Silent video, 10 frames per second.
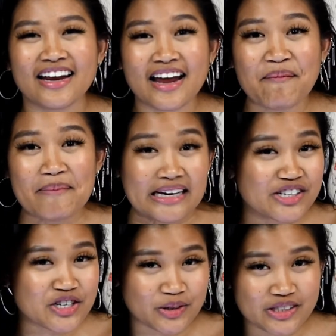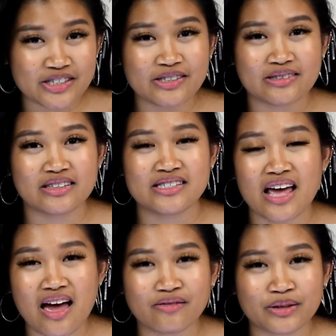and I made sure to do this
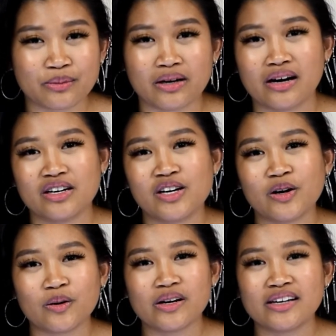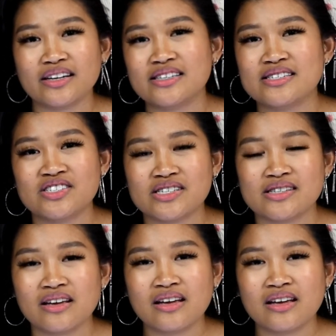everywhere I go, is just